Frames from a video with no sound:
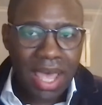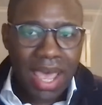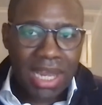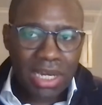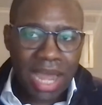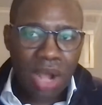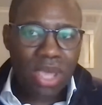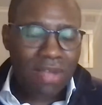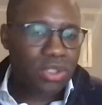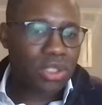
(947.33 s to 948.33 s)
And now we
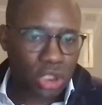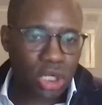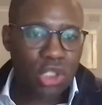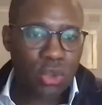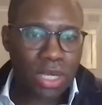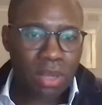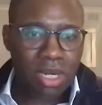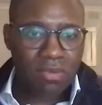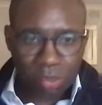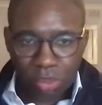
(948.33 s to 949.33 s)
have to start doing a bit
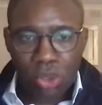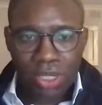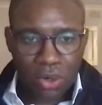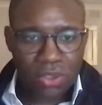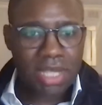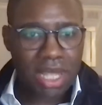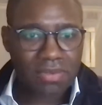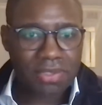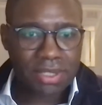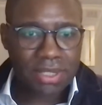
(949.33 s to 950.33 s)
of the pulling ourselves.